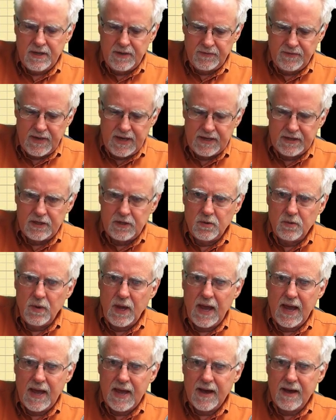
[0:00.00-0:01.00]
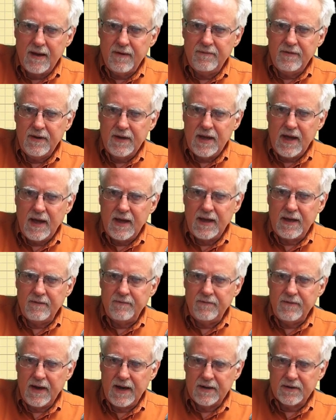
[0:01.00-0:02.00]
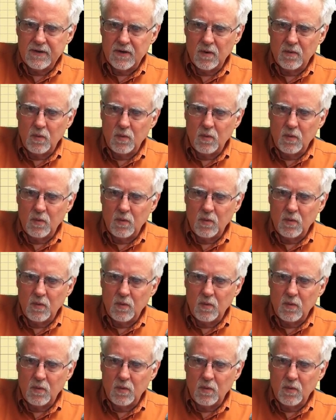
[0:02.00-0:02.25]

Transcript: that you have a vector.